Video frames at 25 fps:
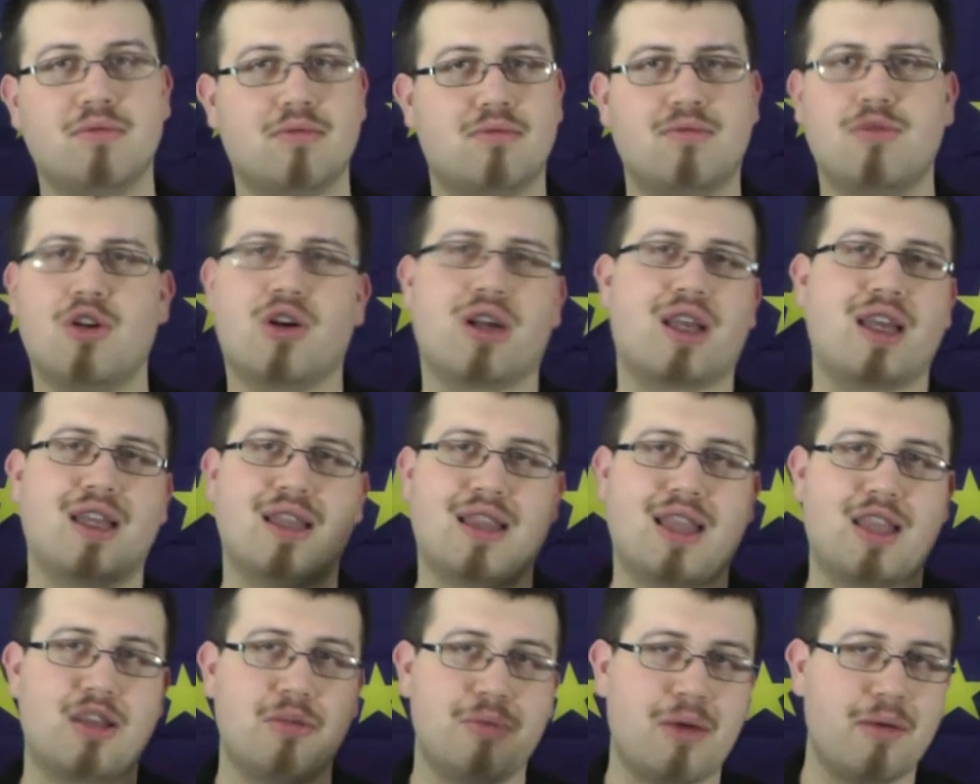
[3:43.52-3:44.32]
okay,
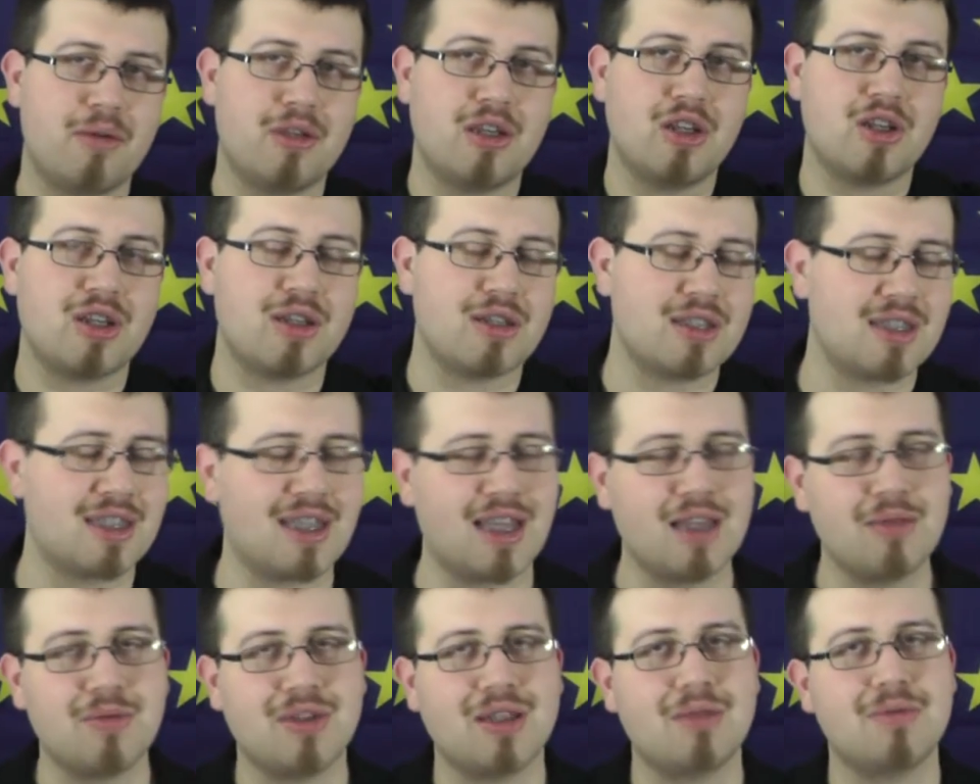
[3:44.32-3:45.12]
then you may be not
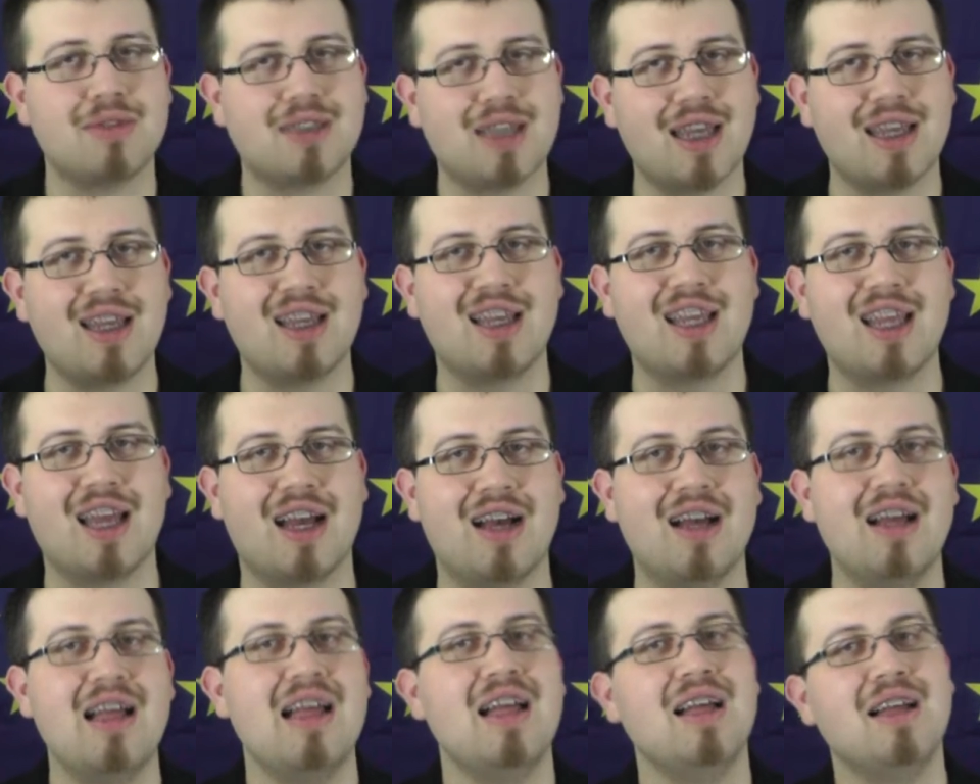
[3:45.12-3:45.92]
understanding what I'm saying
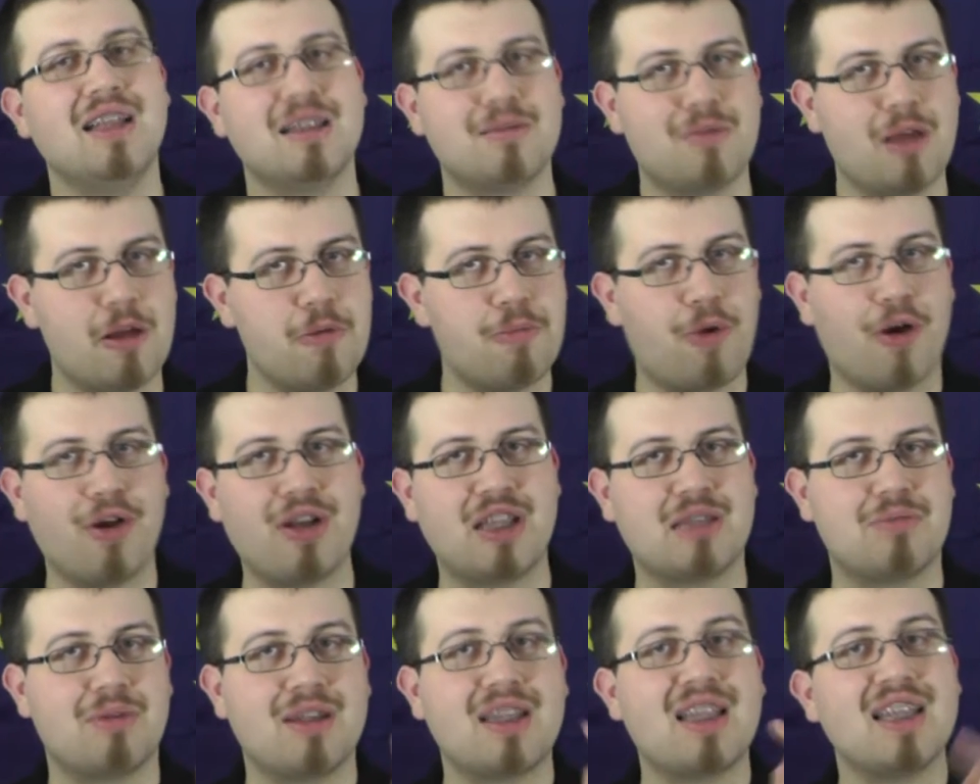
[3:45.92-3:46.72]
here. It's maybe
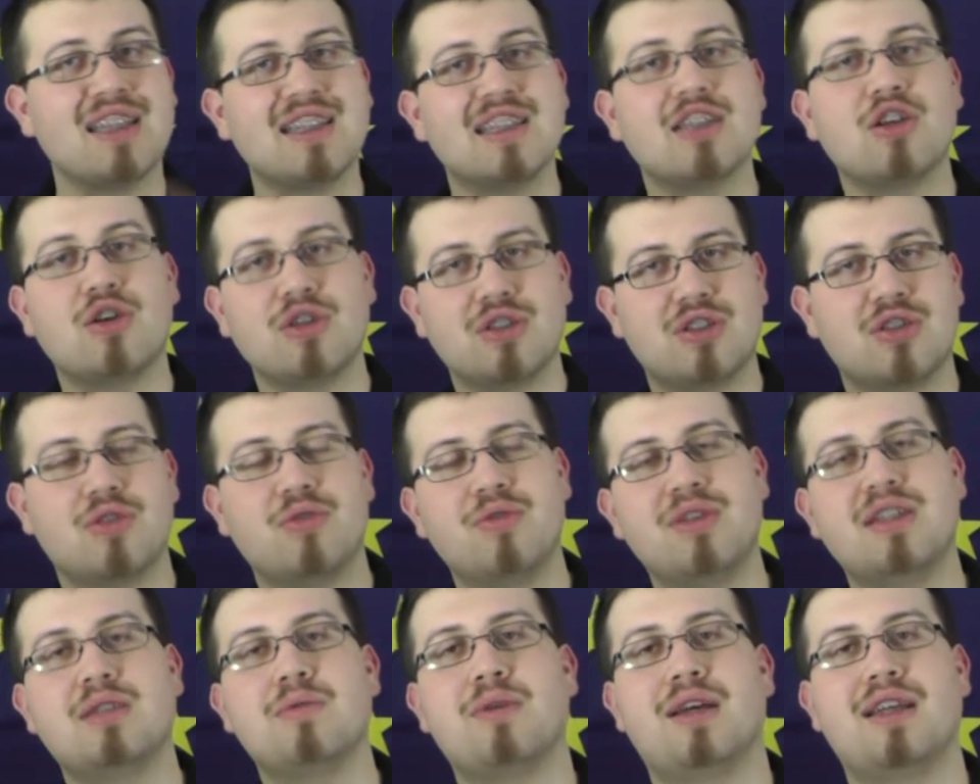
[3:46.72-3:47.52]
pointless, but this is also the
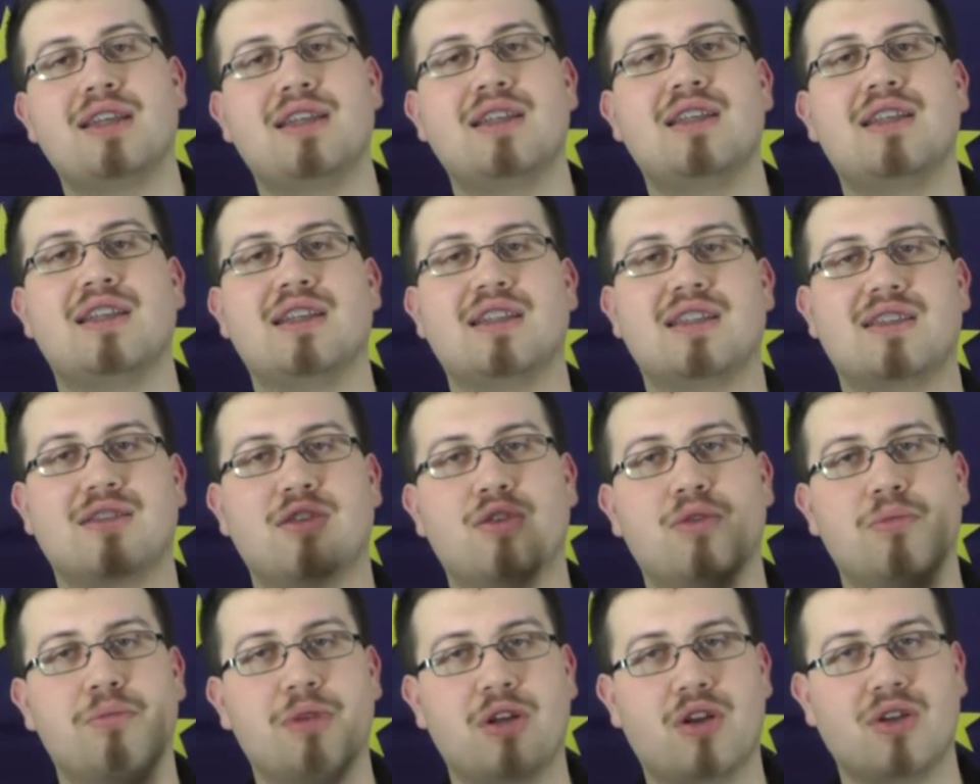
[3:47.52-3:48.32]
reason why I did this.
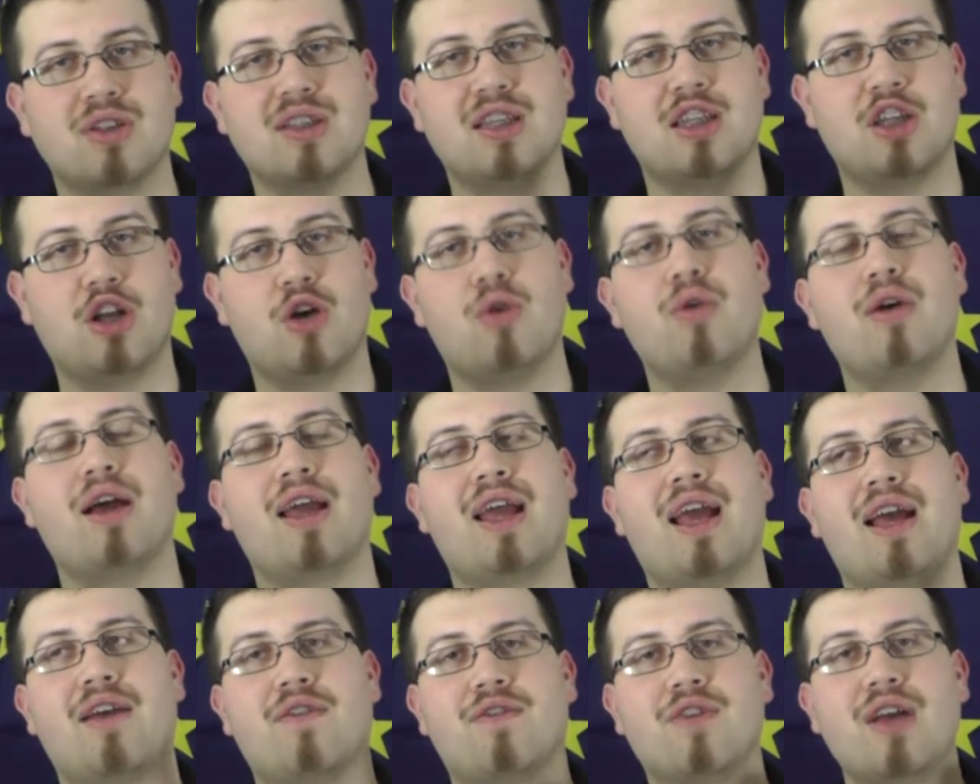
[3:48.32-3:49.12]
So because I know I
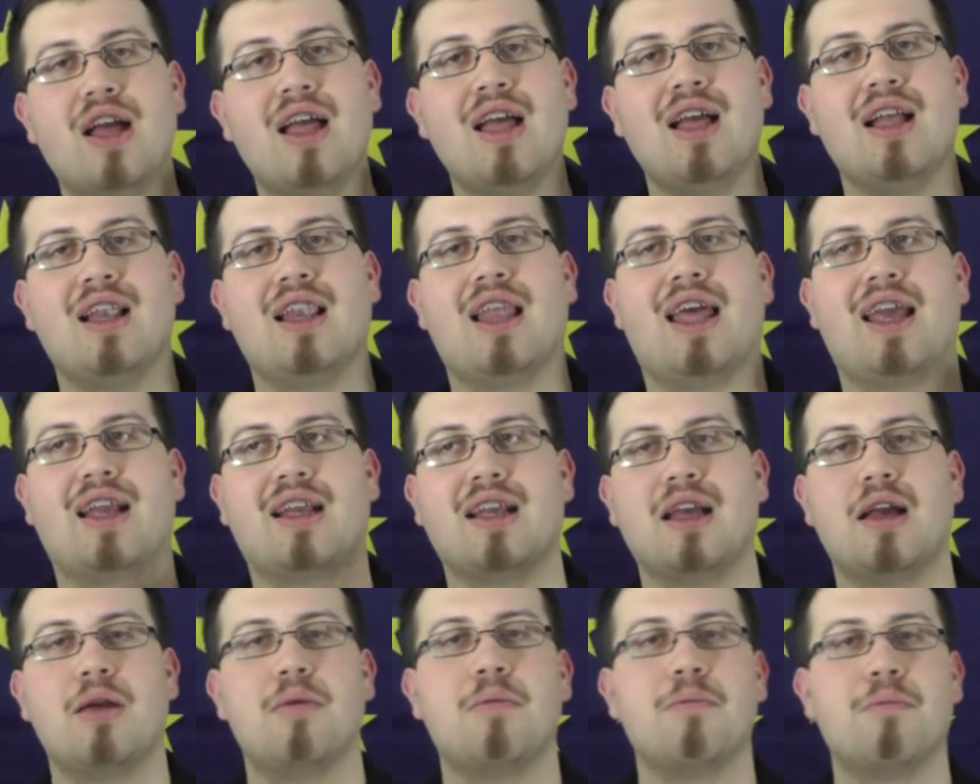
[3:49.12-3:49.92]
have
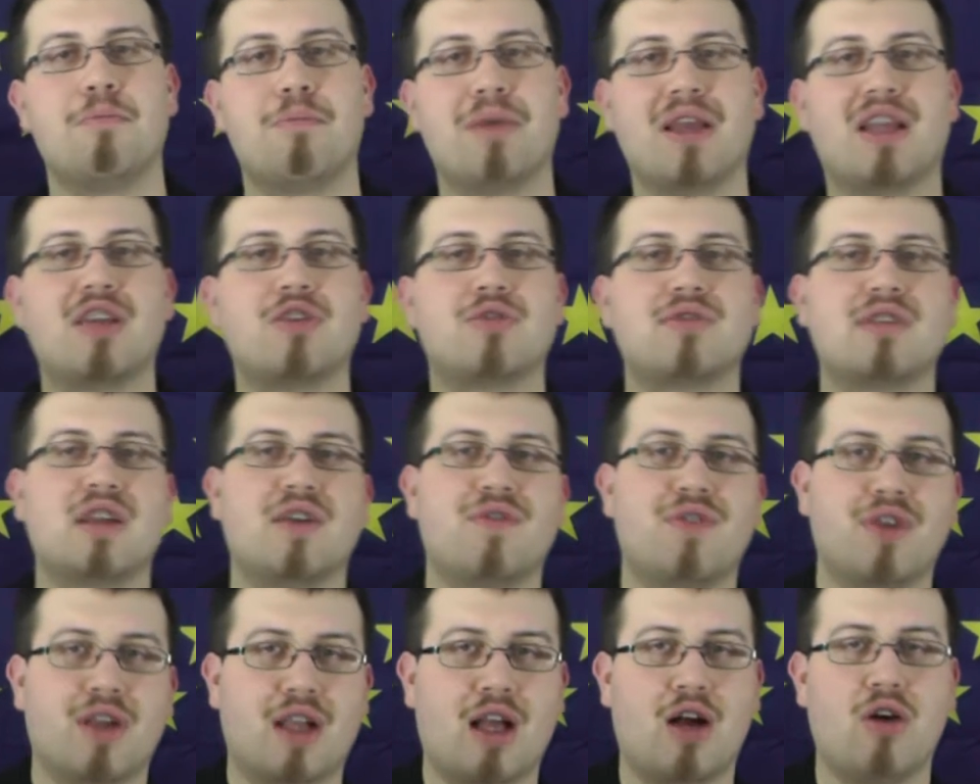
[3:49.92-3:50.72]
like big
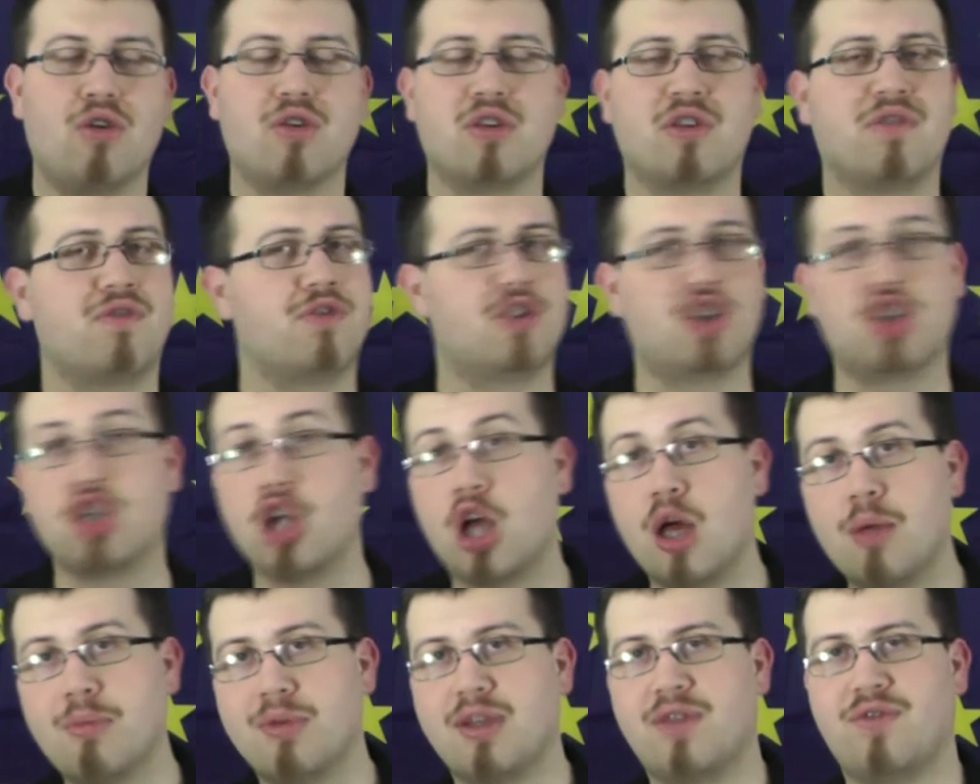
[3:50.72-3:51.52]
traffic out of
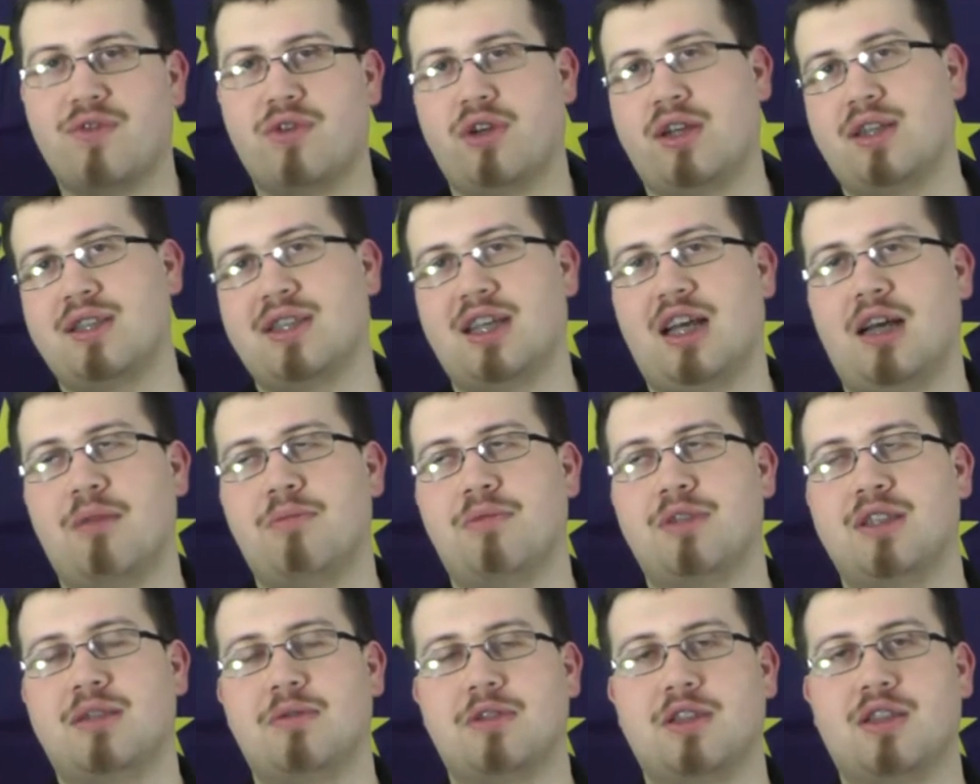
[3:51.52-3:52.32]
Germany, for
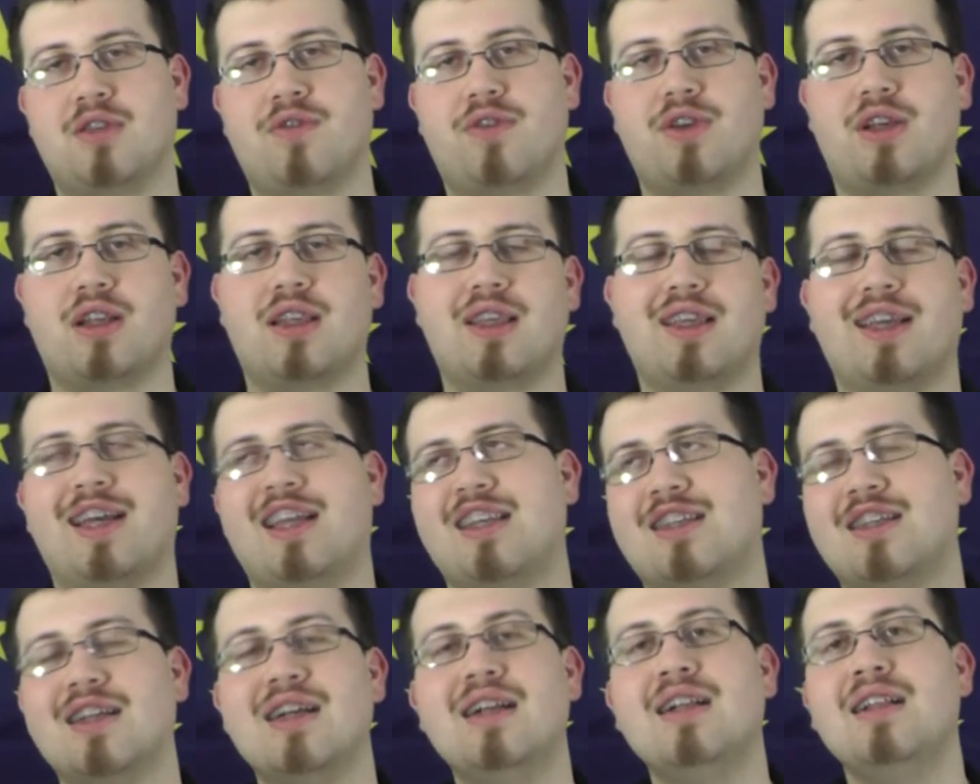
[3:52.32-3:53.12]
example, specifically, and